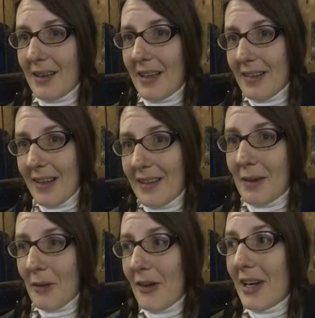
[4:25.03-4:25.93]
click the
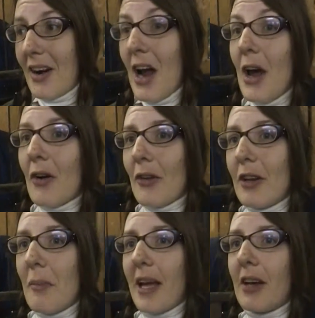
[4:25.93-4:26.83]
links around here, go
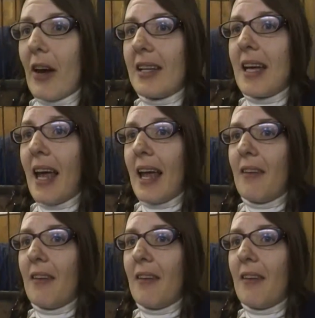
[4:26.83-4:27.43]
out there, make it a great day,